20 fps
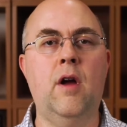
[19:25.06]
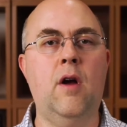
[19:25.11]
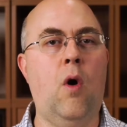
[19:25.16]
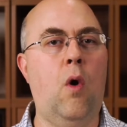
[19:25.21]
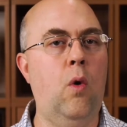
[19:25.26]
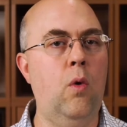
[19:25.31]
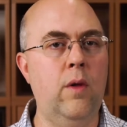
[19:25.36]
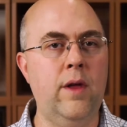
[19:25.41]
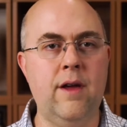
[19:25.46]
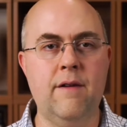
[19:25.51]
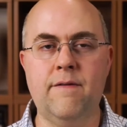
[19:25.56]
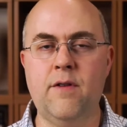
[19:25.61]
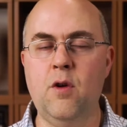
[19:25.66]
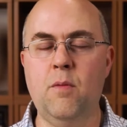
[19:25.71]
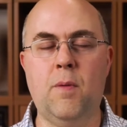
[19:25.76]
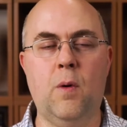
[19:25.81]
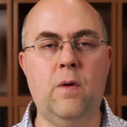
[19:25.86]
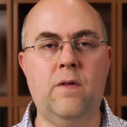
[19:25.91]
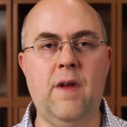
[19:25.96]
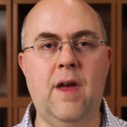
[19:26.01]
Only a few
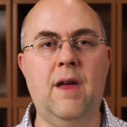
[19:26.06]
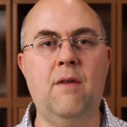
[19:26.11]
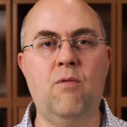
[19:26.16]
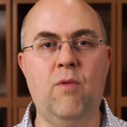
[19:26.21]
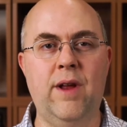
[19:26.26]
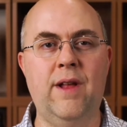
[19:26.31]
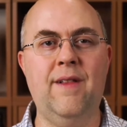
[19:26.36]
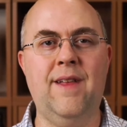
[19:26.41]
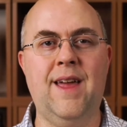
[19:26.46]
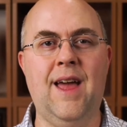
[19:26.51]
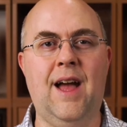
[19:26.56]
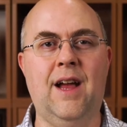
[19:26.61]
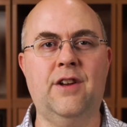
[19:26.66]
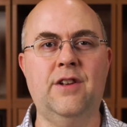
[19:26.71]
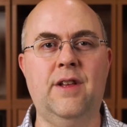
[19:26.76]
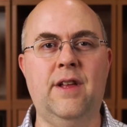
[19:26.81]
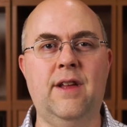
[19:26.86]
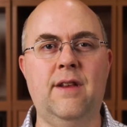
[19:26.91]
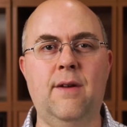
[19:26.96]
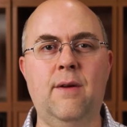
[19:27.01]
percent really
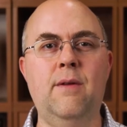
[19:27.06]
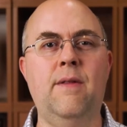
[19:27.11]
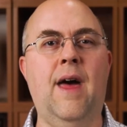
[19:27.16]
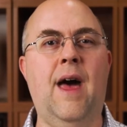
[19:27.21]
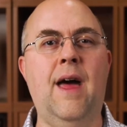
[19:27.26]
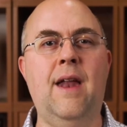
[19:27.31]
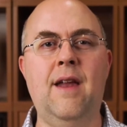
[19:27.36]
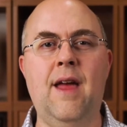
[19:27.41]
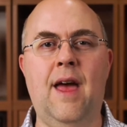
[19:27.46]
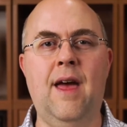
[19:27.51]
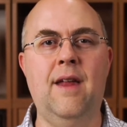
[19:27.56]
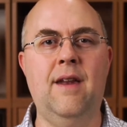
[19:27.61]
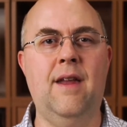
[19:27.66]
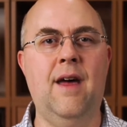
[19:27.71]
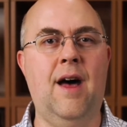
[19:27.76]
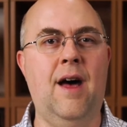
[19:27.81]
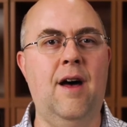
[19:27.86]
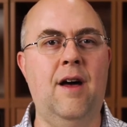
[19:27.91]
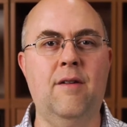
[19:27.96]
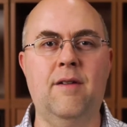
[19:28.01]
actually do that. And,
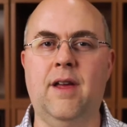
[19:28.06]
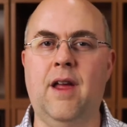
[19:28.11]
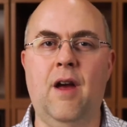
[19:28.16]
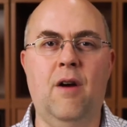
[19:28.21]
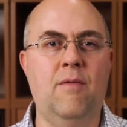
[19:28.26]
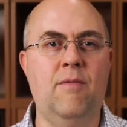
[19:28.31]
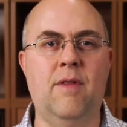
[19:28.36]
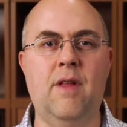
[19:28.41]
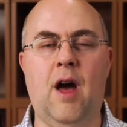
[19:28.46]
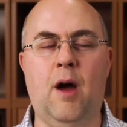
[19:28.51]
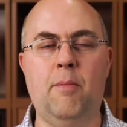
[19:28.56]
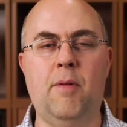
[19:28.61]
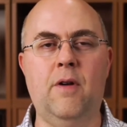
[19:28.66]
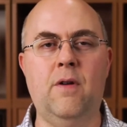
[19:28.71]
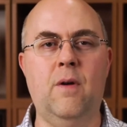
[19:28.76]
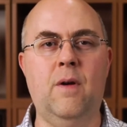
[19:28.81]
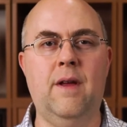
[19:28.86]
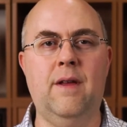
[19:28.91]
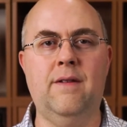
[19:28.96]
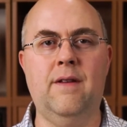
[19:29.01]
the
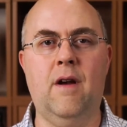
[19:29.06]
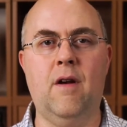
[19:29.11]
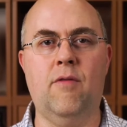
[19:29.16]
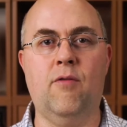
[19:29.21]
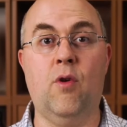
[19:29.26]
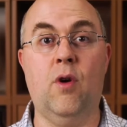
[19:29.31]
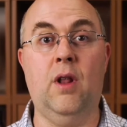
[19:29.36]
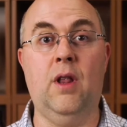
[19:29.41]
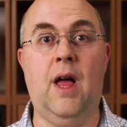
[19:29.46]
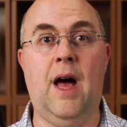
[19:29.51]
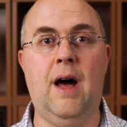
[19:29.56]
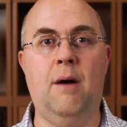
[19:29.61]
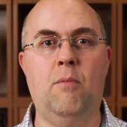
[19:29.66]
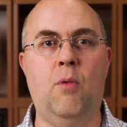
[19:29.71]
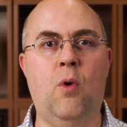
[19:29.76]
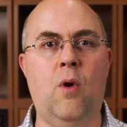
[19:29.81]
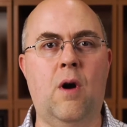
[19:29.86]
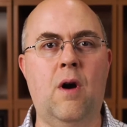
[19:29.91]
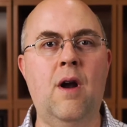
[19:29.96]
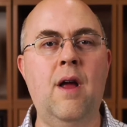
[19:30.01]
opportunity is there for a lot
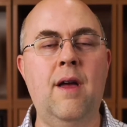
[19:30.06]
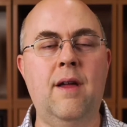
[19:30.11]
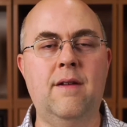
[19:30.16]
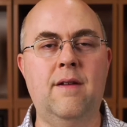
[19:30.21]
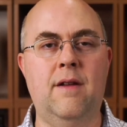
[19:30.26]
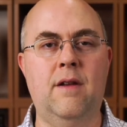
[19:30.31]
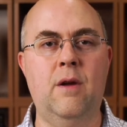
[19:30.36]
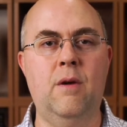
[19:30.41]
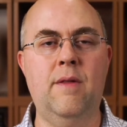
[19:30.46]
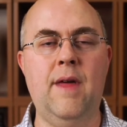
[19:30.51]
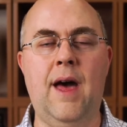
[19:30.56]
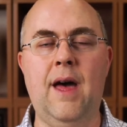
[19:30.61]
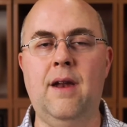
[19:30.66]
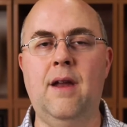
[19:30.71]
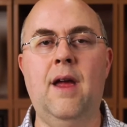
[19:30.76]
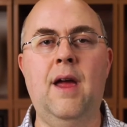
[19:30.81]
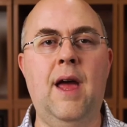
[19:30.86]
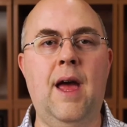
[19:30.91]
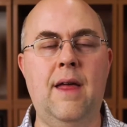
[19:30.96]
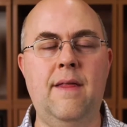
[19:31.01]
more to do that,
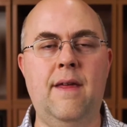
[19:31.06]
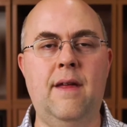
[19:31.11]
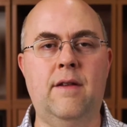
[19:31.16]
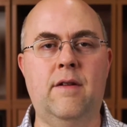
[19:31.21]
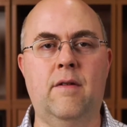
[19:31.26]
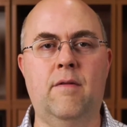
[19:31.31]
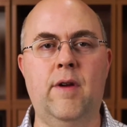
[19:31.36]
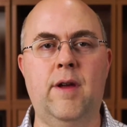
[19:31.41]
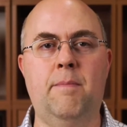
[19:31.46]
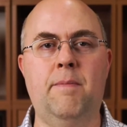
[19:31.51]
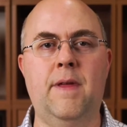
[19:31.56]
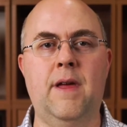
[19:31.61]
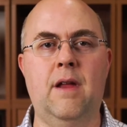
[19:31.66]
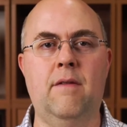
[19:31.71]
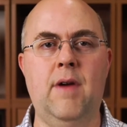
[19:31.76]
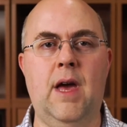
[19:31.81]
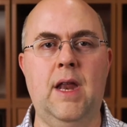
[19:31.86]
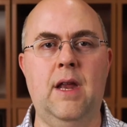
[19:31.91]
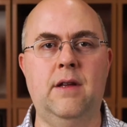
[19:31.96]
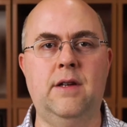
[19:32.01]
and then to reap the
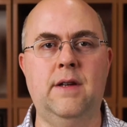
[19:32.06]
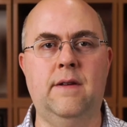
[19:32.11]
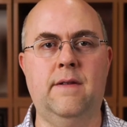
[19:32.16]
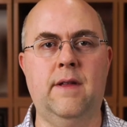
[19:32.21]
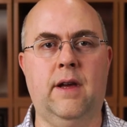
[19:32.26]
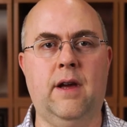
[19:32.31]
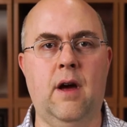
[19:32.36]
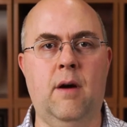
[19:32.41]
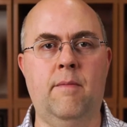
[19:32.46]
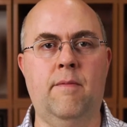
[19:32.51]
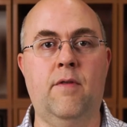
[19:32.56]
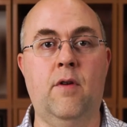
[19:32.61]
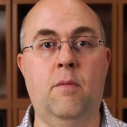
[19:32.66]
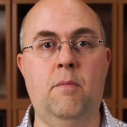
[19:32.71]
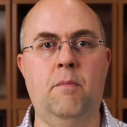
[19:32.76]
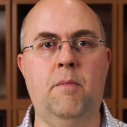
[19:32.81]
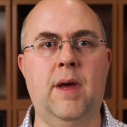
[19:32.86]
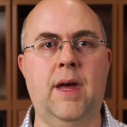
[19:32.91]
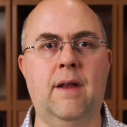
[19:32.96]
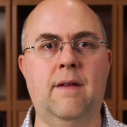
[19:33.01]
advantages that come from
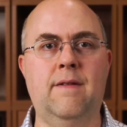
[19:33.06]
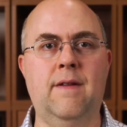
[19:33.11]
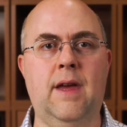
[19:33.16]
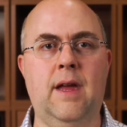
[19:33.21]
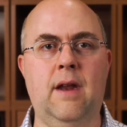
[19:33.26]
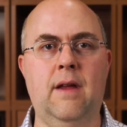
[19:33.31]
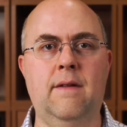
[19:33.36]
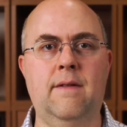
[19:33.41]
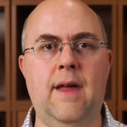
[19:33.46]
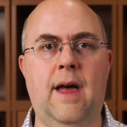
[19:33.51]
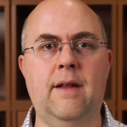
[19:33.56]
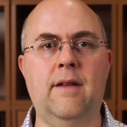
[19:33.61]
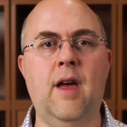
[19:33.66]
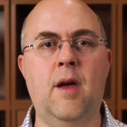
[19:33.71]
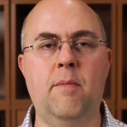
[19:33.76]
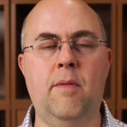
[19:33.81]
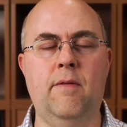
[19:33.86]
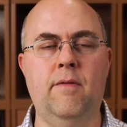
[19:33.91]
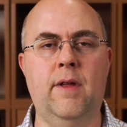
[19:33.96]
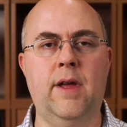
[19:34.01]
being seen as that
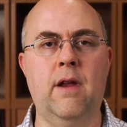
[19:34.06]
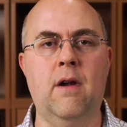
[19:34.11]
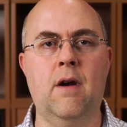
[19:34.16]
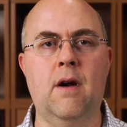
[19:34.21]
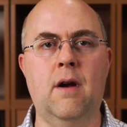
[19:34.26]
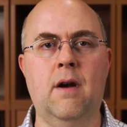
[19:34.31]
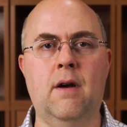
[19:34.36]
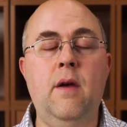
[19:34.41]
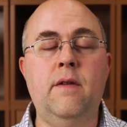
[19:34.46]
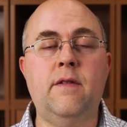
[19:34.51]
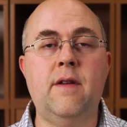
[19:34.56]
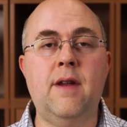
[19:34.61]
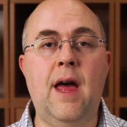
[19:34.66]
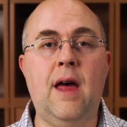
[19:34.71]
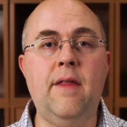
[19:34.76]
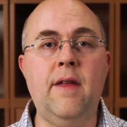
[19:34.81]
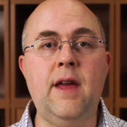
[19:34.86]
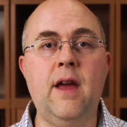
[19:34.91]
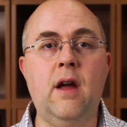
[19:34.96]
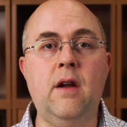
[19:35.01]
type of leader. So
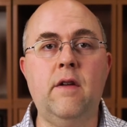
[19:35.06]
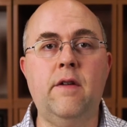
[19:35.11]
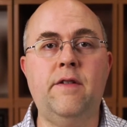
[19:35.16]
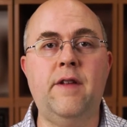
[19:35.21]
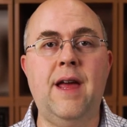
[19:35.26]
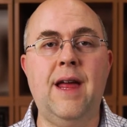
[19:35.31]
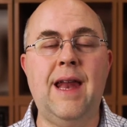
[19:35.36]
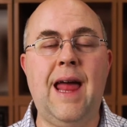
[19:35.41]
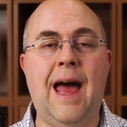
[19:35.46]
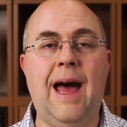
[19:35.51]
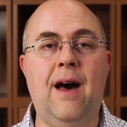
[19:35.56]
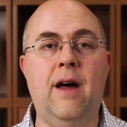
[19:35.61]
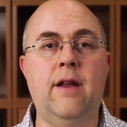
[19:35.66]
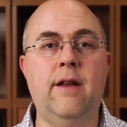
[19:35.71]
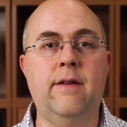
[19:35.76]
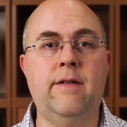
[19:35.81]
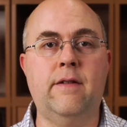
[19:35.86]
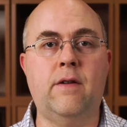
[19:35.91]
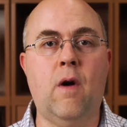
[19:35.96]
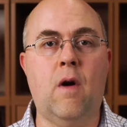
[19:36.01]
now that you understand how
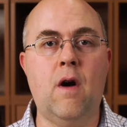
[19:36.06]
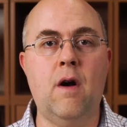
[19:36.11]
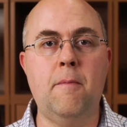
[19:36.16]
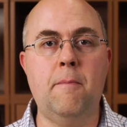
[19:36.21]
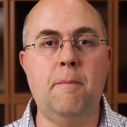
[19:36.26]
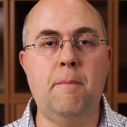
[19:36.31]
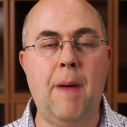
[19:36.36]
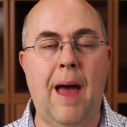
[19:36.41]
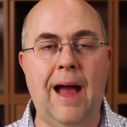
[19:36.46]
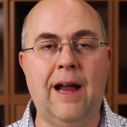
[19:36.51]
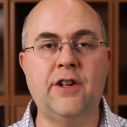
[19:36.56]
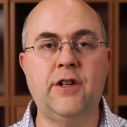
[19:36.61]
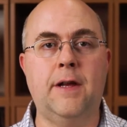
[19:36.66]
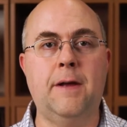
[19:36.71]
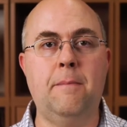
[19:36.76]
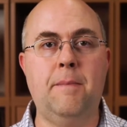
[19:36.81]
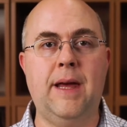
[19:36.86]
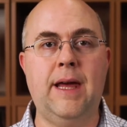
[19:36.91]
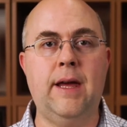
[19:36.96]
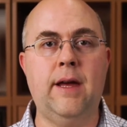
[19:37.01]
to start actually
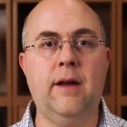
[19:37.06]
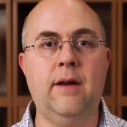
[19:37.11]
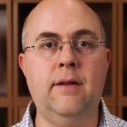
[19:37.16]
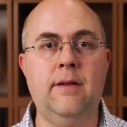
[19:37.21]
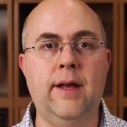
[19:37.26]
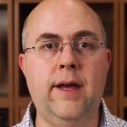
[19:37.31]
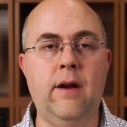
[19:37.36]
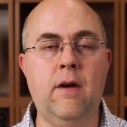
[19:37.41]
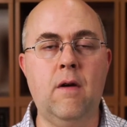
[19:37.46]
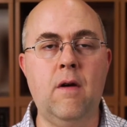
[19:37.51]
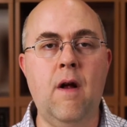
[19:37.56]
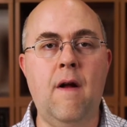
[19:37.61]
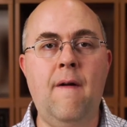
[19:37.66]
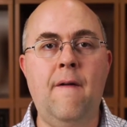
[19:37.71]
being a leader,